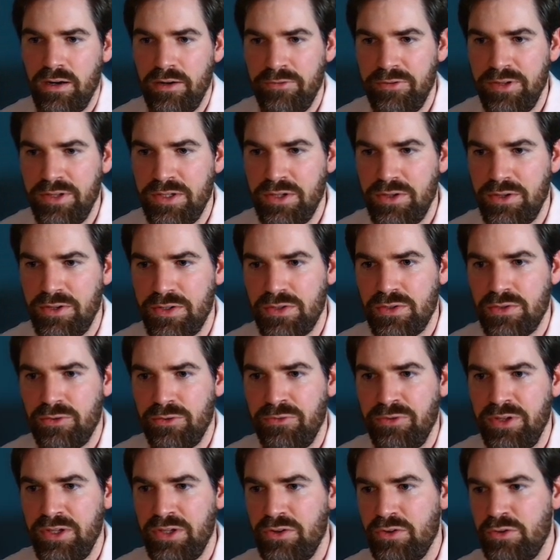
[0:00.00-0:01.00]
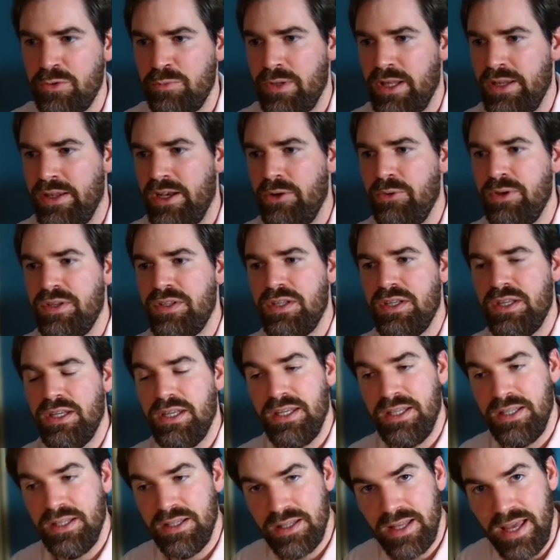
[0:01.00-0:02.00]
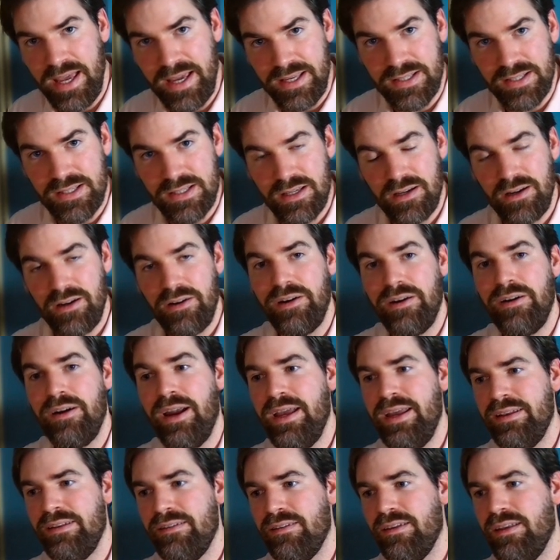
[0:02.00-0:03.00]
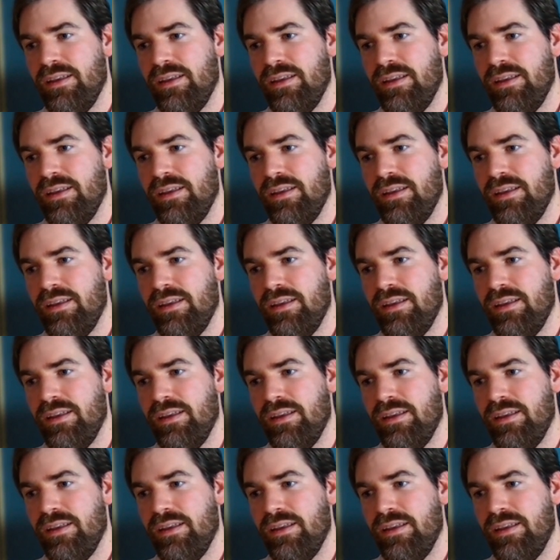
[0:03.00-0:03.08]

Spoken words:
features. So features planarity index, right?